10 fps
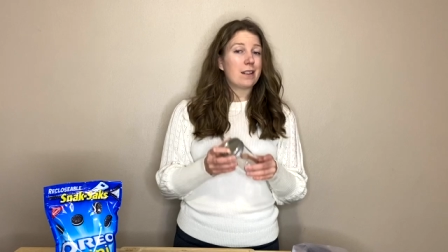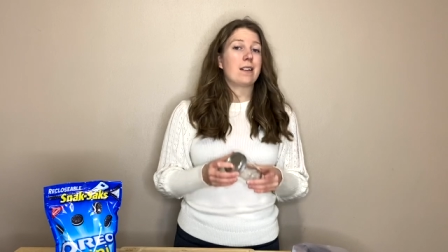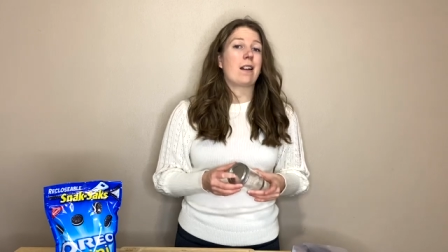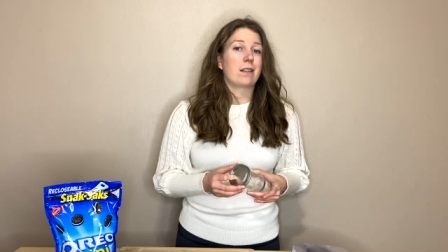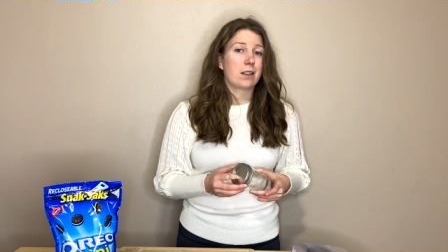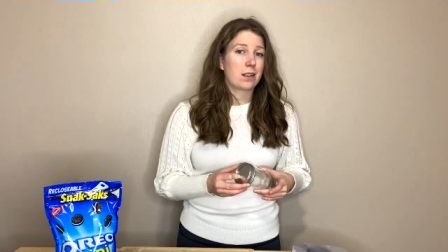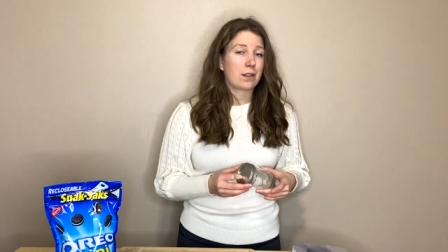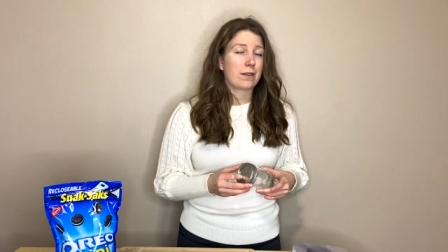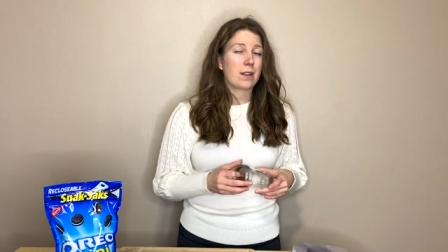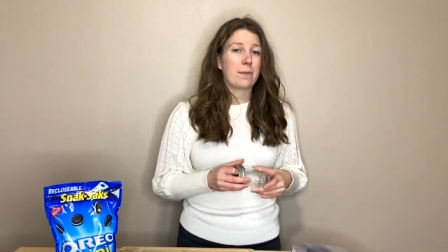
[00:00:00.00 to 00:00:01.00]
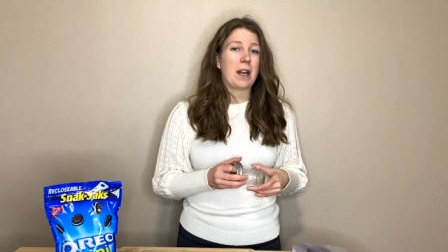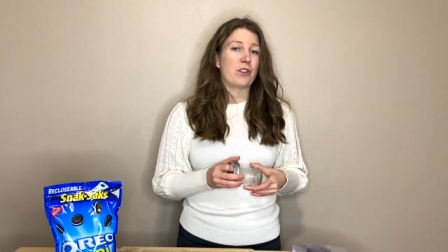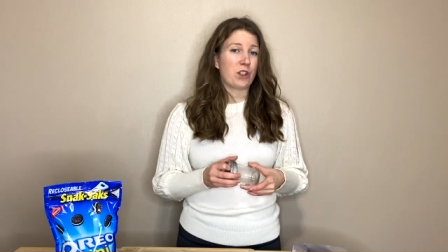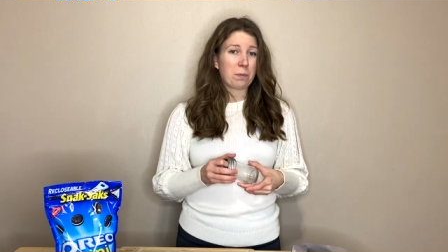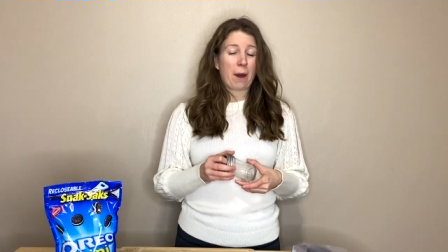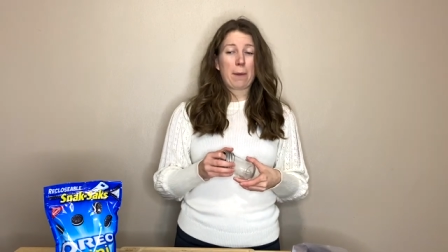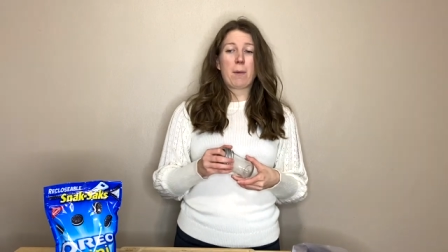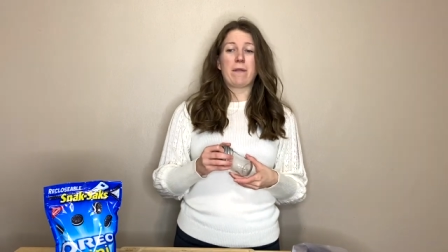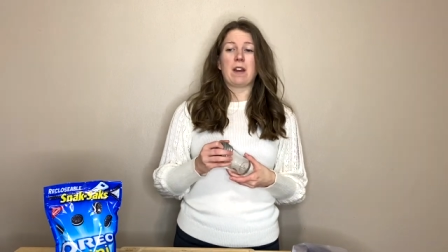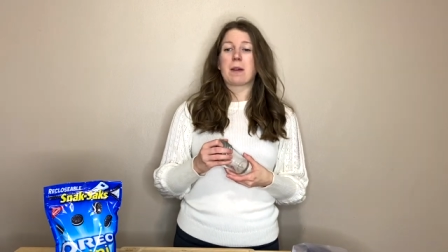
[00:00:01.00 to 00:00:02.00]
did not look in store for them. I just bought them
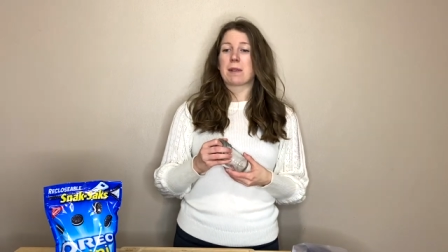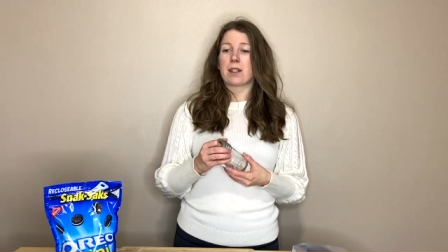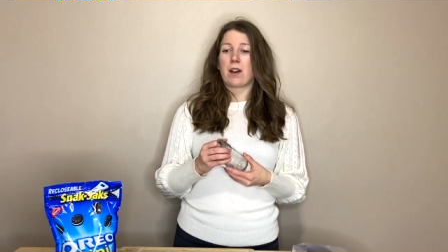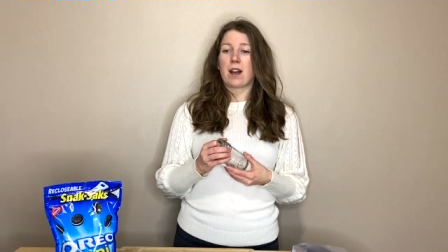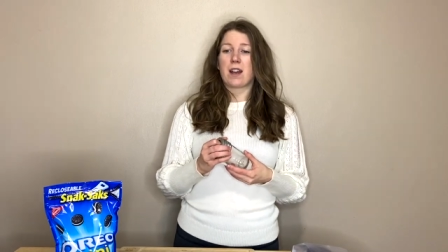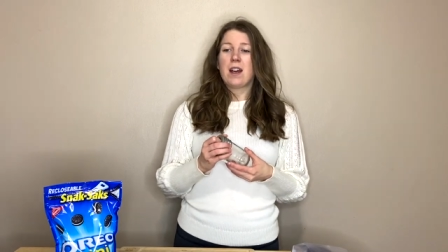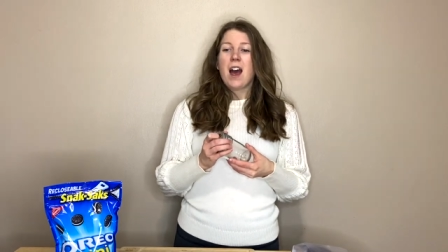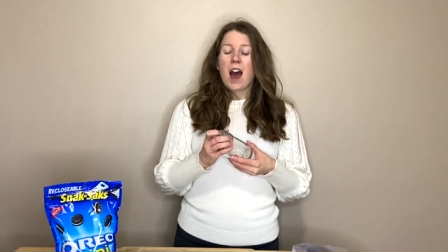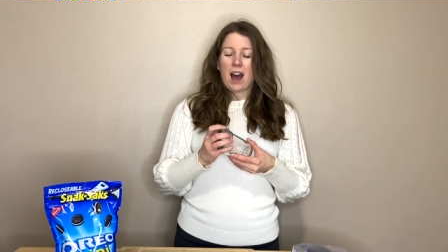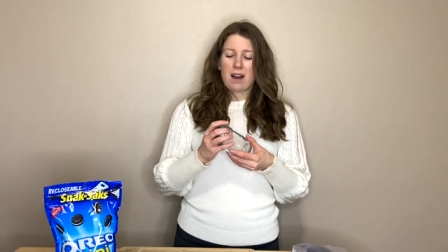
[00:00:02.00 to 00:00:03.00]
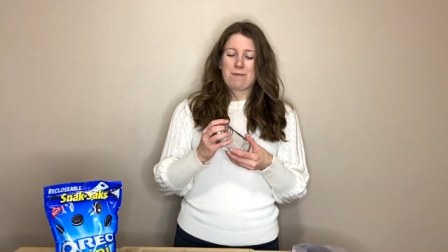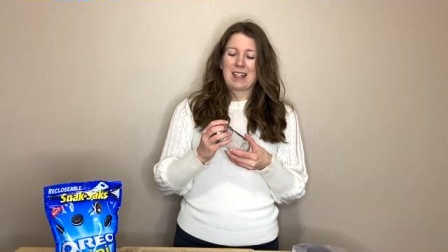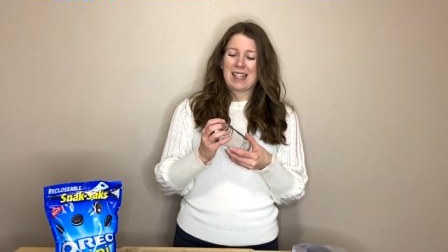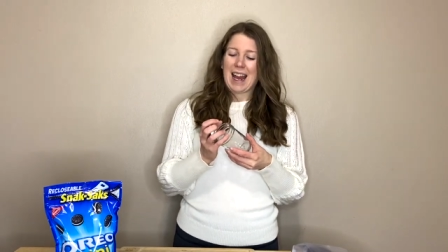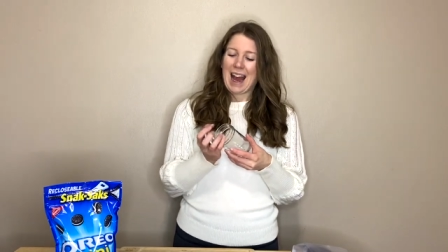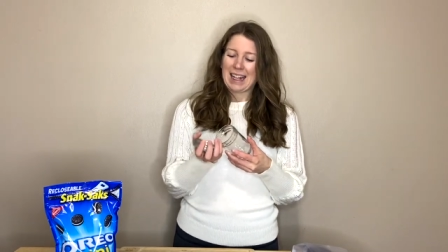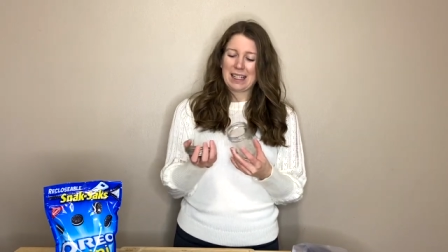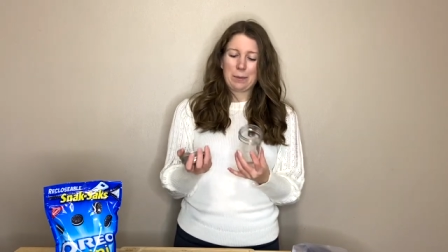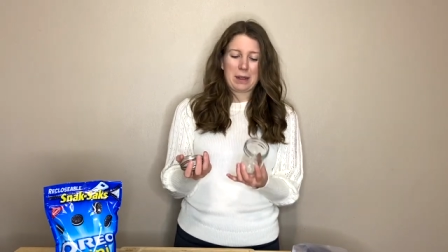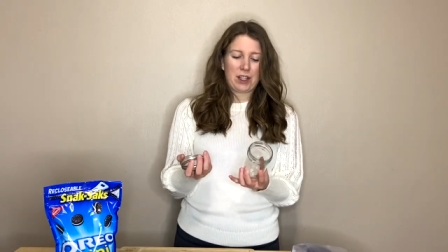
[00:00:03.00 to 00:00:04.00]
off Amazon because um, I had
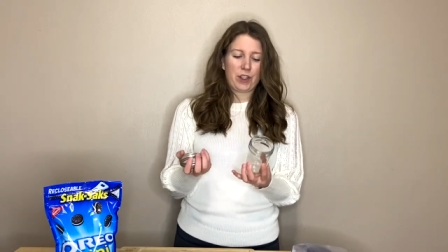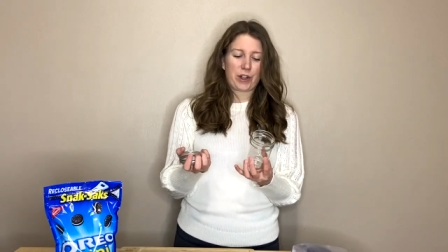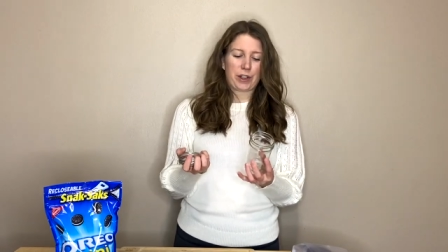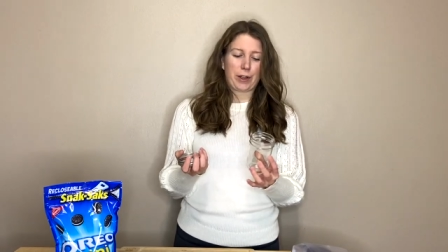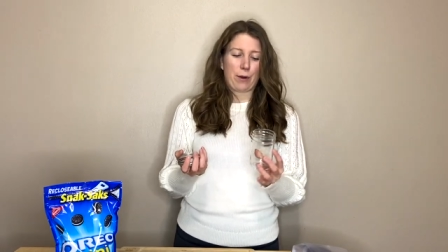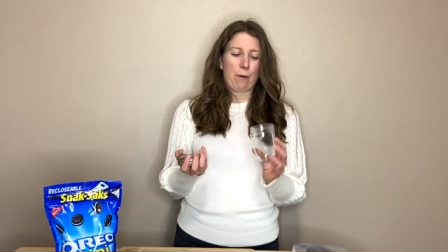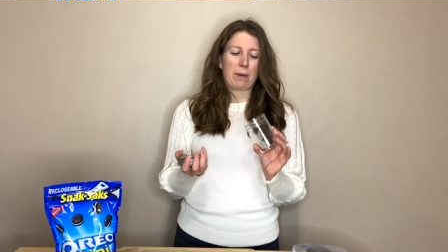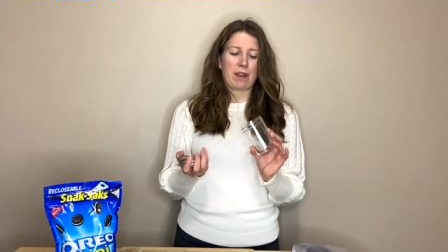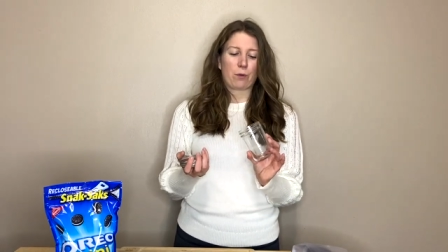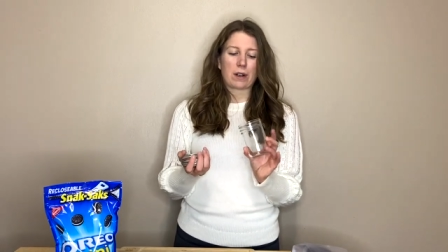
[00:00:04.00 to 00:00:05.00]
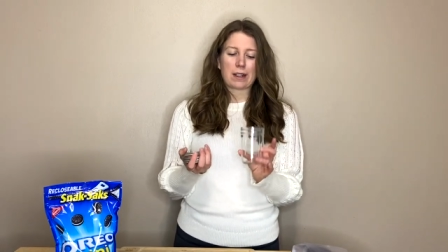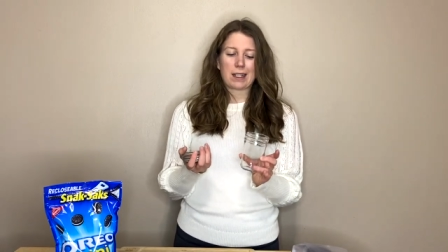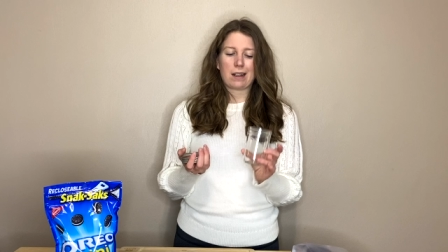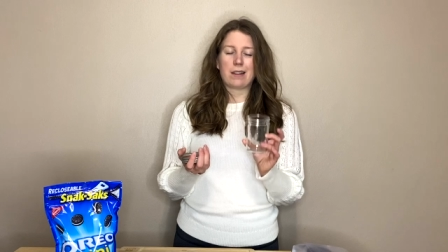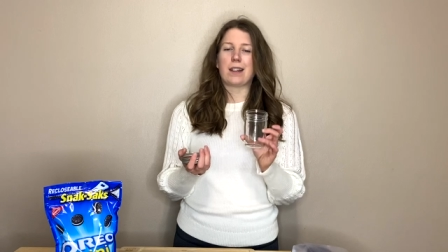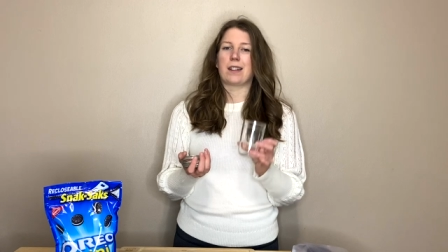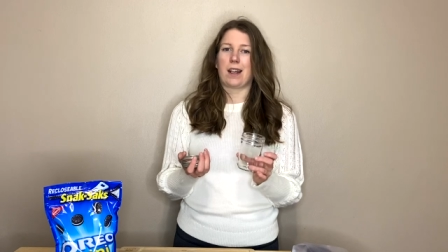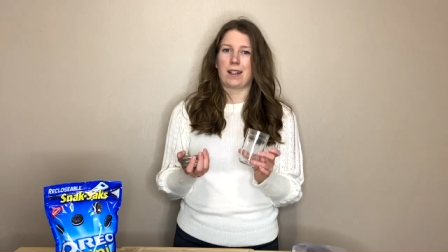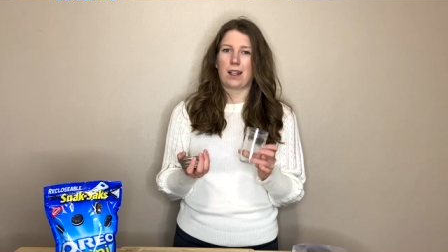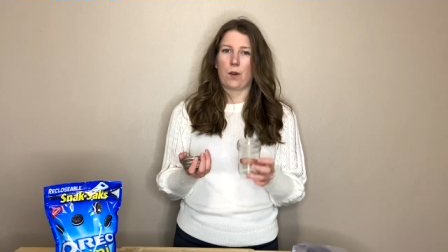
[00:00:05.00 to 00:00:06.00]
some mason jars at home, but they weren't exactly the
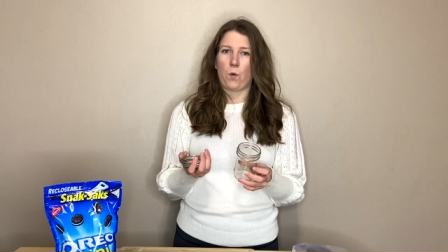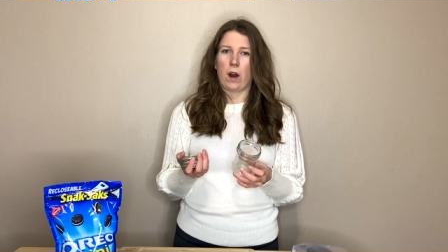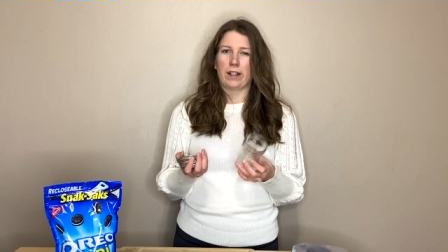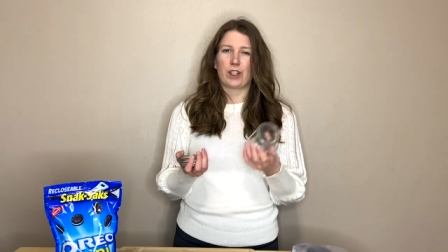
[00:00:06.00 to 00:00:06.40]
size I wanted.